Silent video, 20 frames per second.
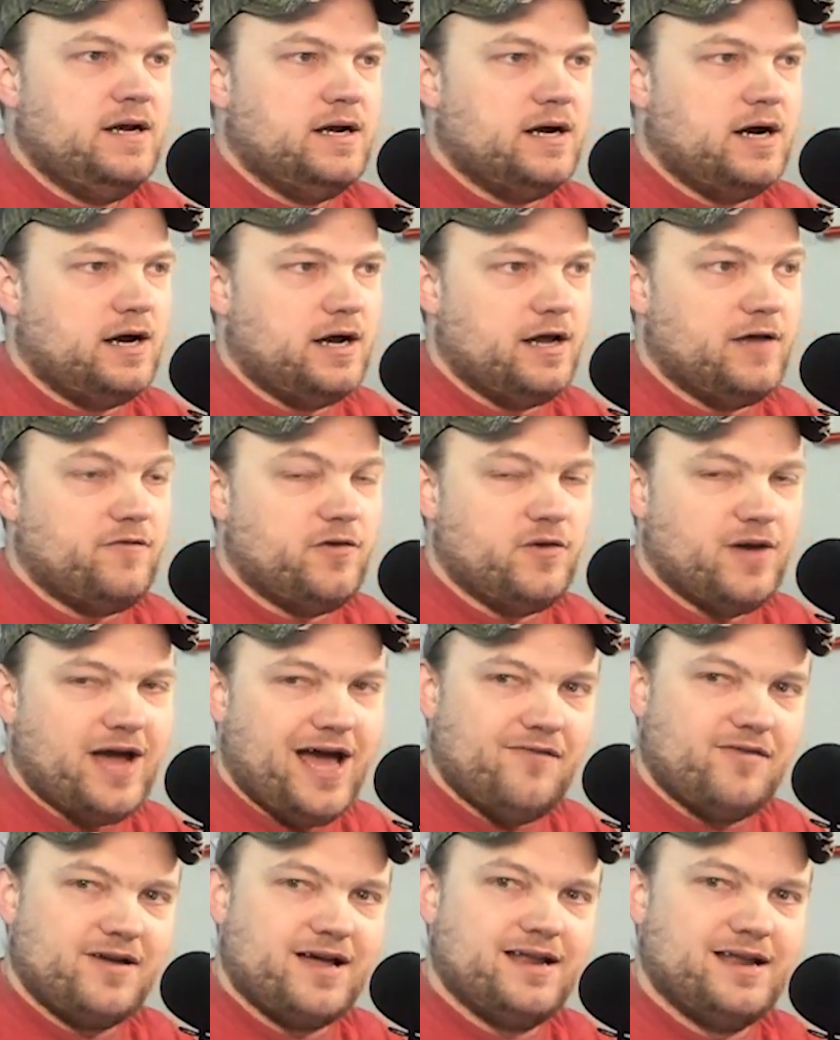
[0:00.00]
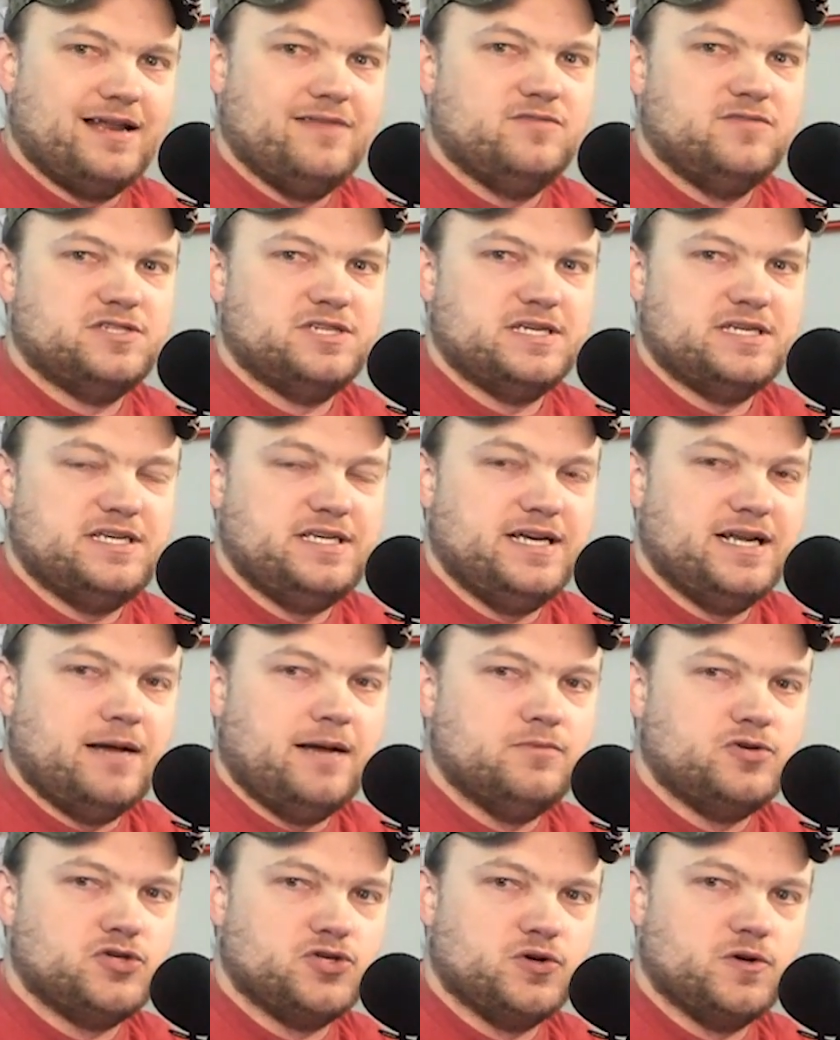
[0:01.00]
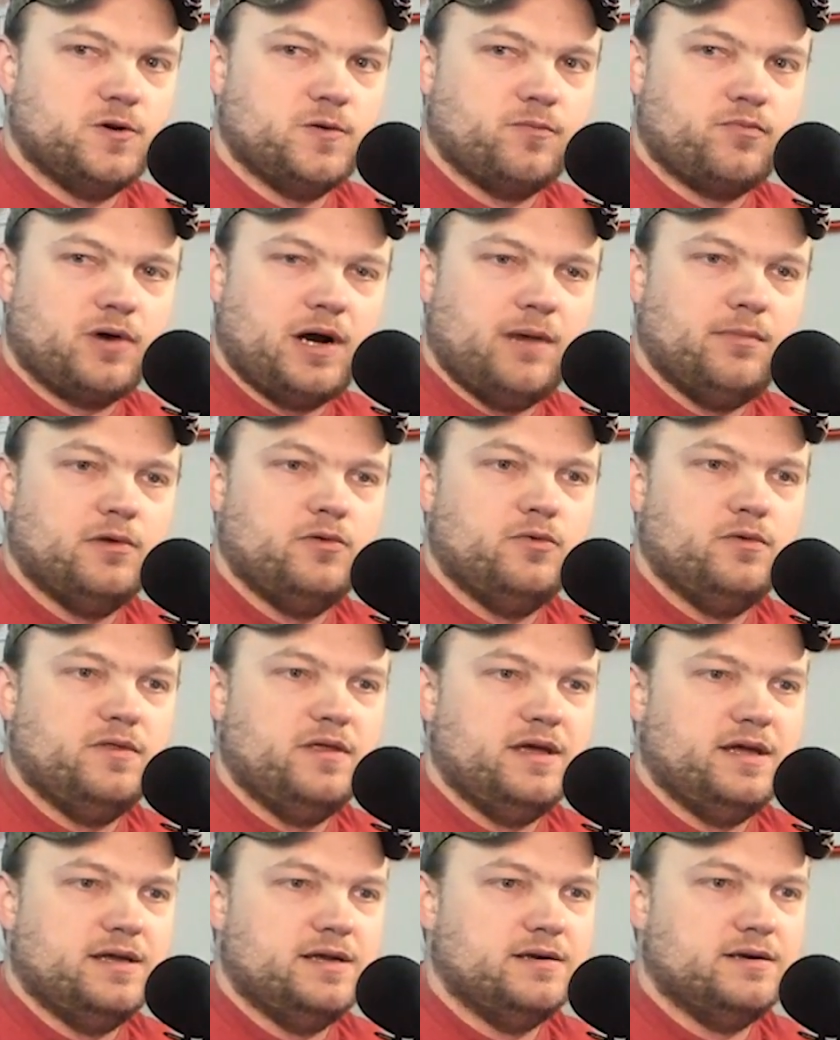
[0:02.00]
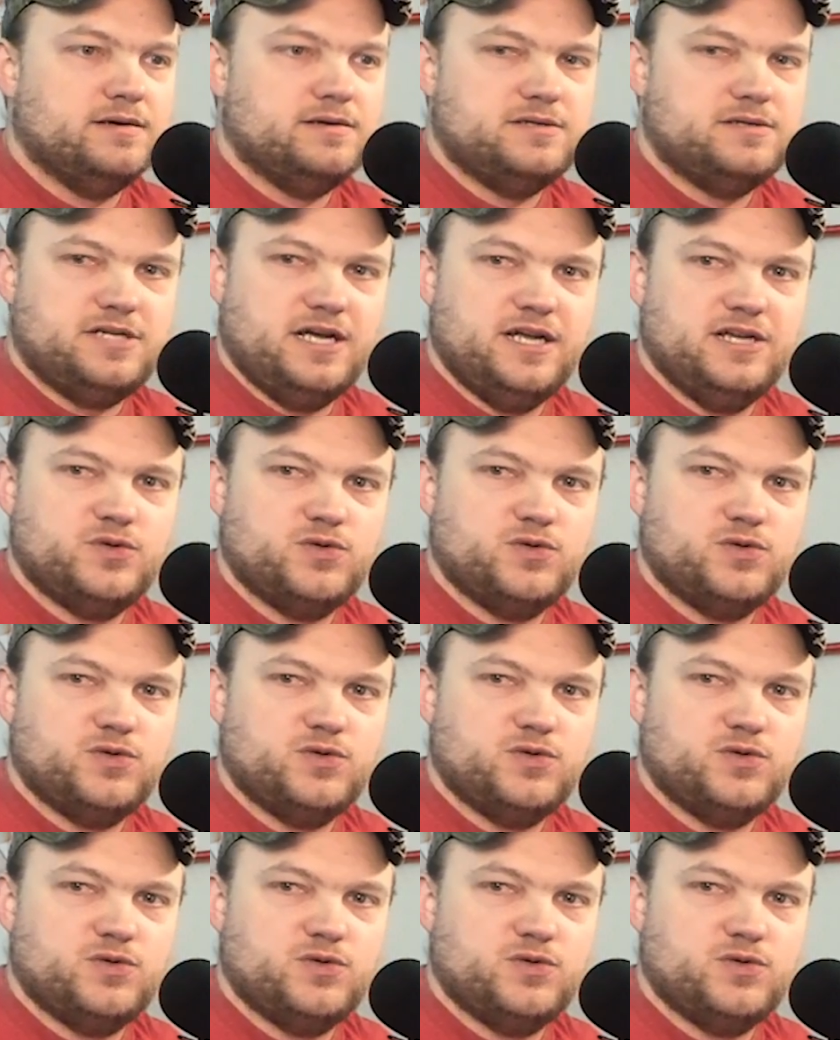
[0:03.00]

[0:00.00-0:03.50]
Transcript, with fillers: If you haven't gotten level 60 yet, I'm sure you're probably within 10,